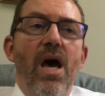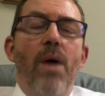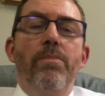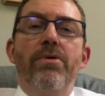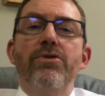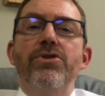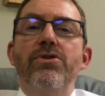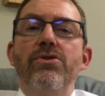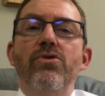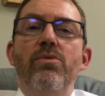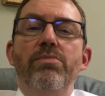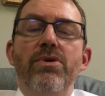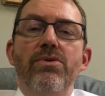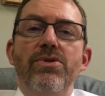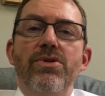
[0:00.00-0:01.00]
A person who
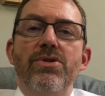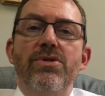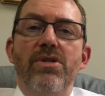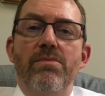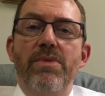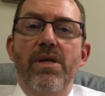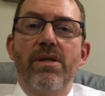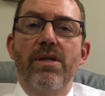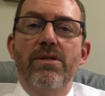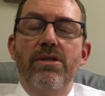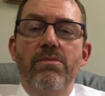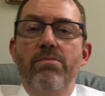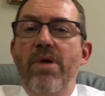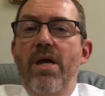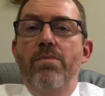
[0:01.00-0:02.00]
abuses
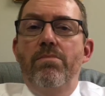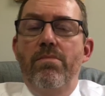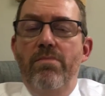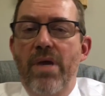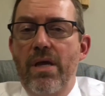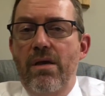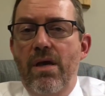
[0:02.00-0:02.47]
stimulants may